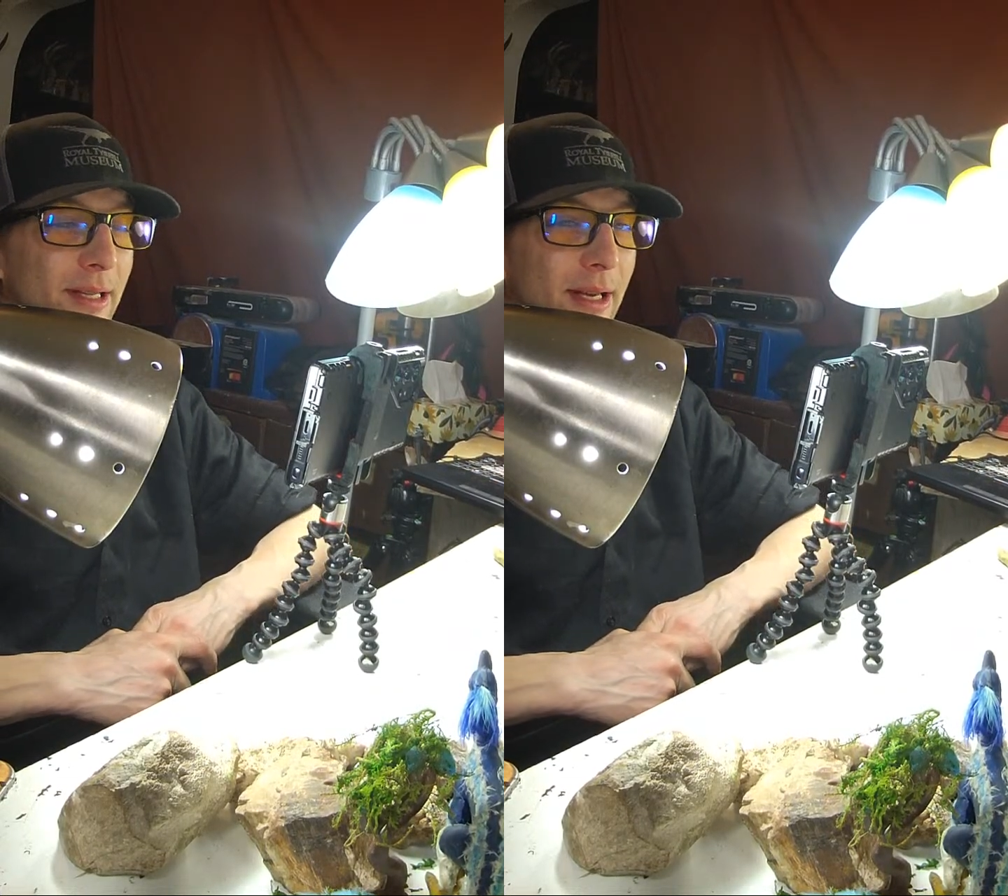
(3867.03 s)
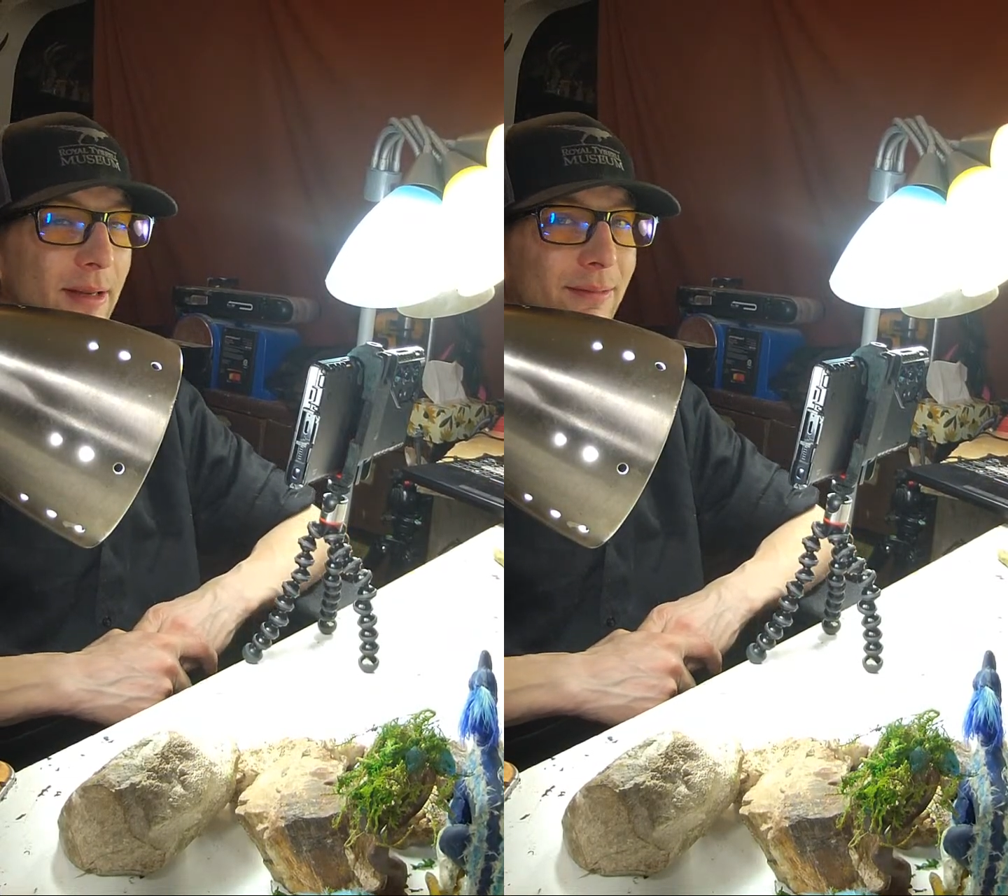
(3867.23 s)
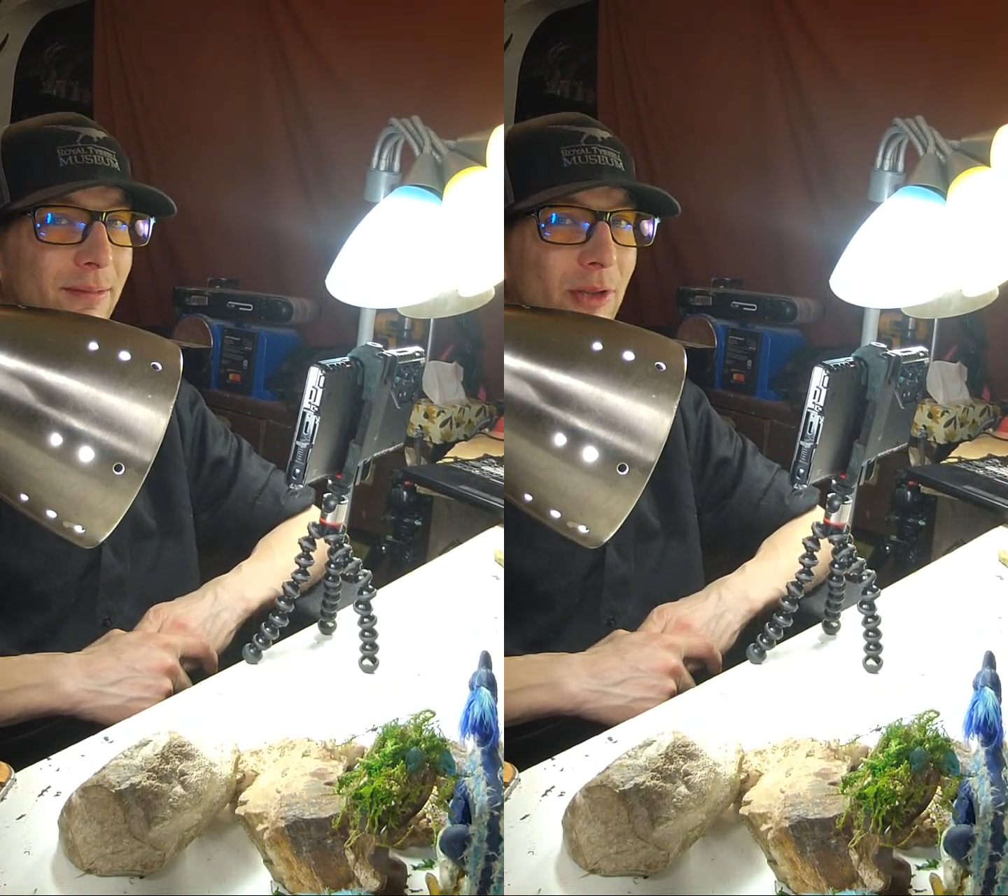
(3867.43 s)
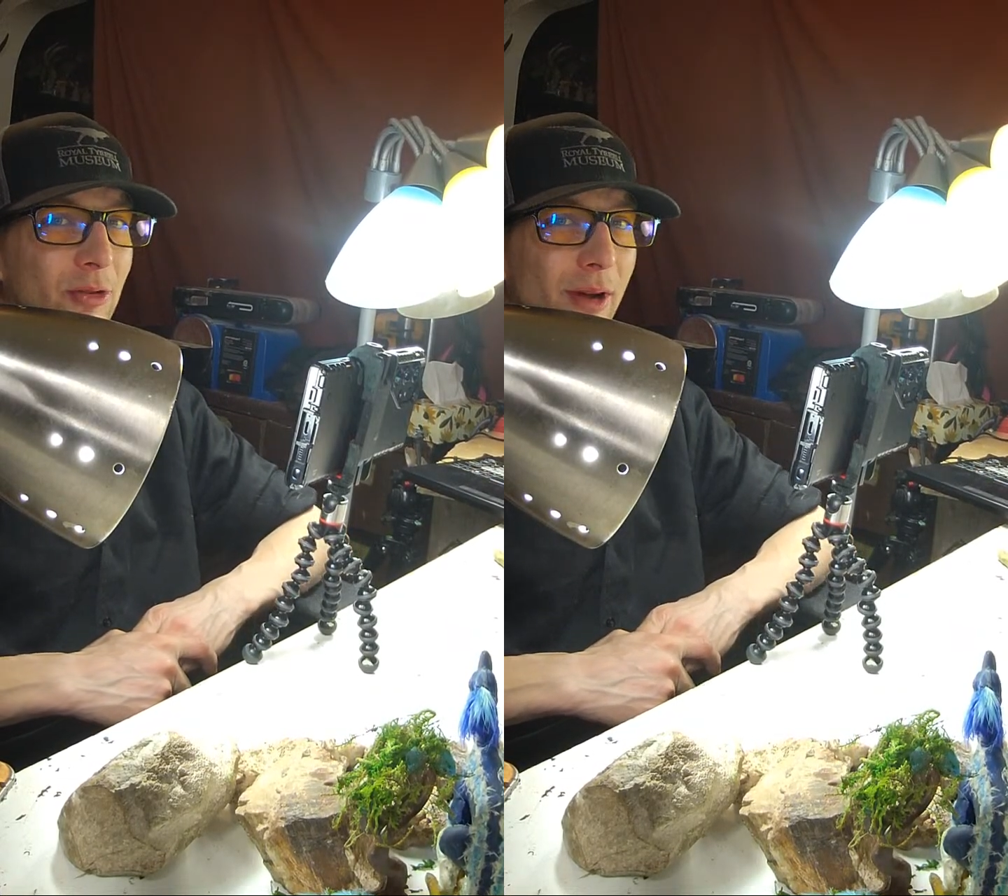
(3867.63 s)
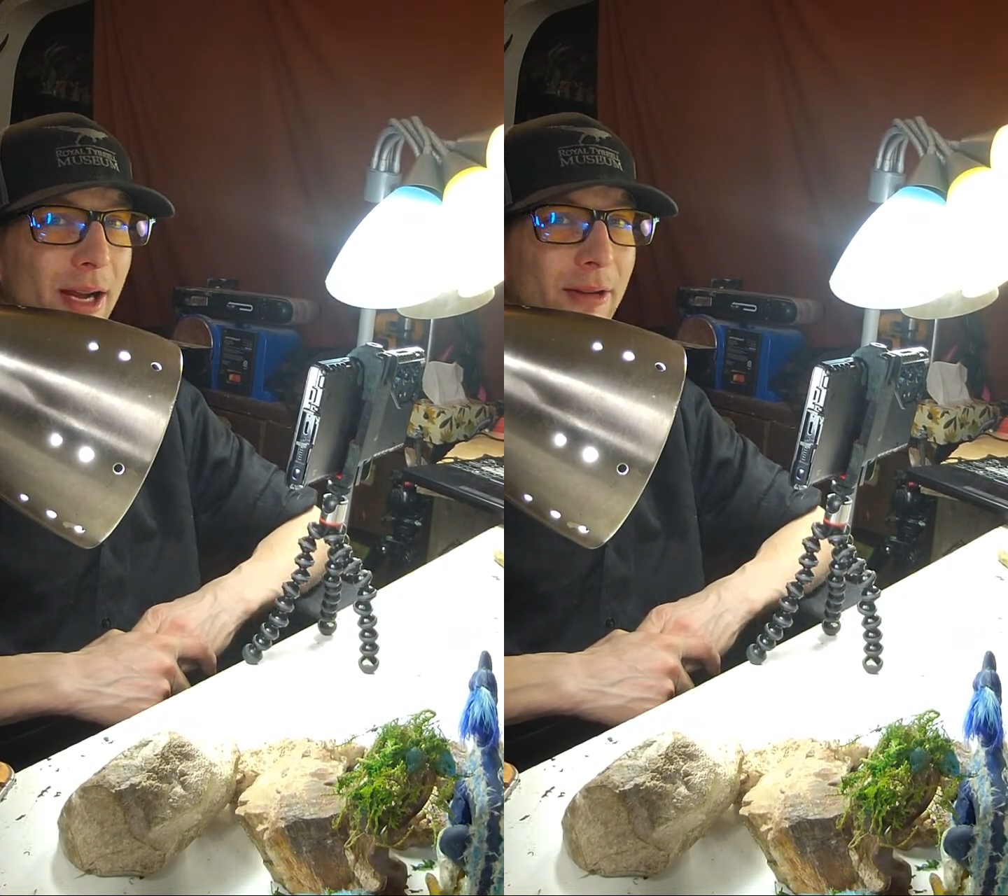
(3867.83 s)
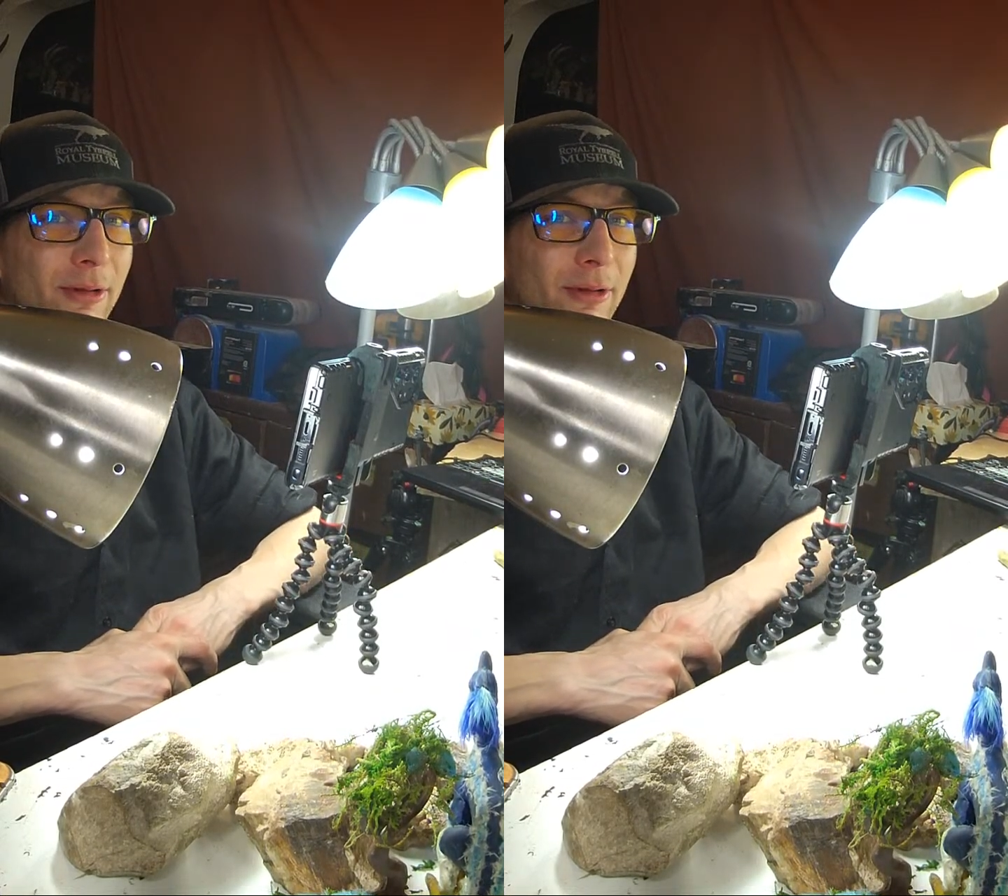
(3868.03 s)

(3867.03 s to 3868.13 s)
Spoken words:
They drag